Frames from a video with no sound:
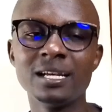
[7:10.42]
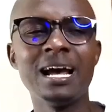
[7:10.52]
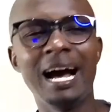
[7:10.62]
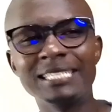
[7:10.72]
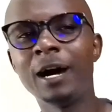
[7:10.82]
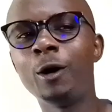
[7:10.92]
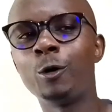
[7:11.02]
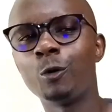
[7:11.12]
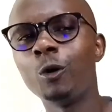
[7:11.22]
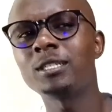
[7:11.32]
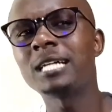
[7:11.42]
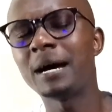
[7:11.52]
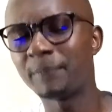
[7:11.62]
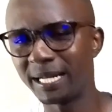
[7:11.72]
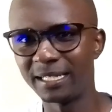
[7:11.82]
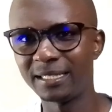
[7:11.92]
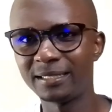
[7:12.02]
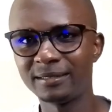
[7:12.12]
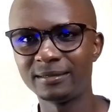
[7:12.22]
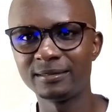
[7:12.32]
And now, what happened?
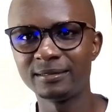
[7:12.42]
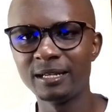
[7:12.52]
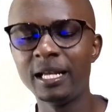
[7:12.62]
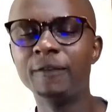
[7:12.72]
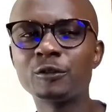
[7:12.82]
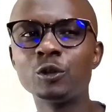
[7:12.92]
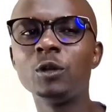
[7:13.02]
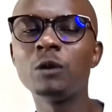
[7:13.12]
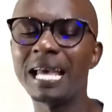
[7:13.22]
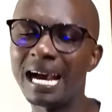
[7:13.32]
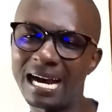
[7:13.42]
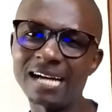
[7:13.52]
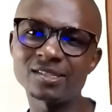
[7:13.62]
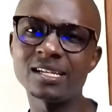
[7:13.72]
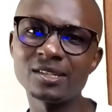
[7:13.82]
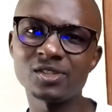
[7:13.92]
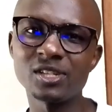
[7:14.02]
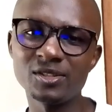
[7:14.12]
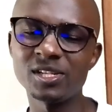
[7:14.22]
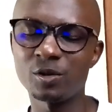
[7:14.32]
If truly we are asking
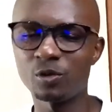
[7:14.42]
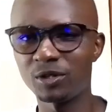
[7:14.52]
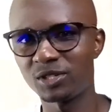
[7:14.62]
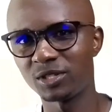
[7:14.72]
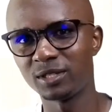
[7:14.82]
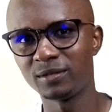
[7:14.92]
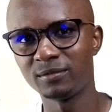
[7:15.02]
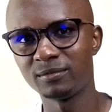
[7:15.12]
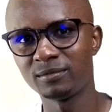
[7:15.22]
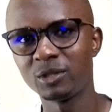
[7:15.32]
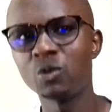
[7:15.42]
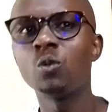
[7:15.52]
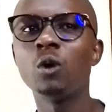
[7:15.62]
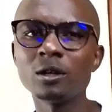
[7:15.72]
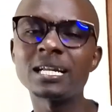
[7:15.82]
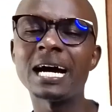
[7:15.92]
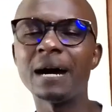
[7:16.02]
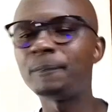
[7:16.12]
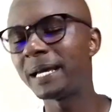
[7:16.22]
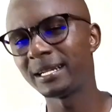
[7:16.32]
sincere question, what
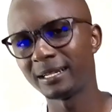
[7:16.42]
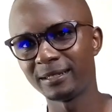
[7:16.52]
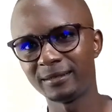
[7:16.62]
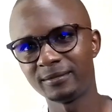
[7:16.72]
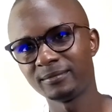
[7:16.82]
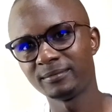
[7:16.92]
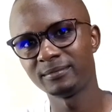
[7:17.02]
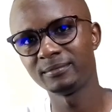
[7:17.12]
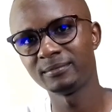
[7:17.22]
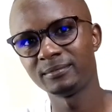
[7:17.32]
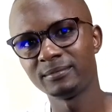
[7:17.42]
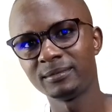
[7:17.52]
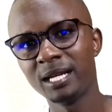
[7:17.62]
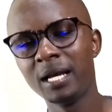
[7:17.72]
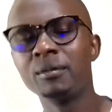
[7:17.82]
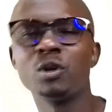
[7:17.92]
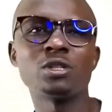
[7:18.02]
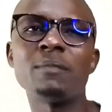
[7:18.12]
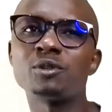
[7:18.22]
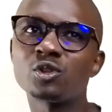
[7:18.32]
happened? Because I'm
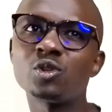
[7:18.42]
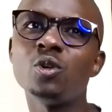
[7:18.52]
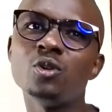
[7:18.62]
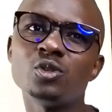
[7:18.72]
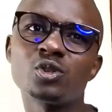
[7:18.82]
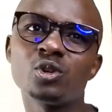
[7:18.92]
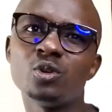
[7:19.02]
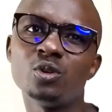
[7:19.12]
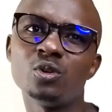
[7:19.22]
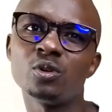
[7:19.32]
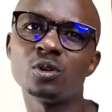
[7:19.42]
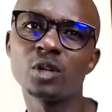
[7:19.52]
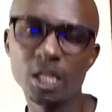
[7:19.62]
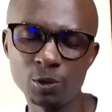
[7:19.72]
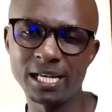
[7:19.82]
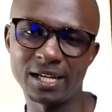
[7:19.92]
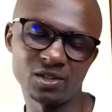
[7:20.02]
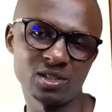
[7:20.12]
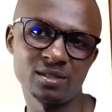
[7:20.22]
so curious.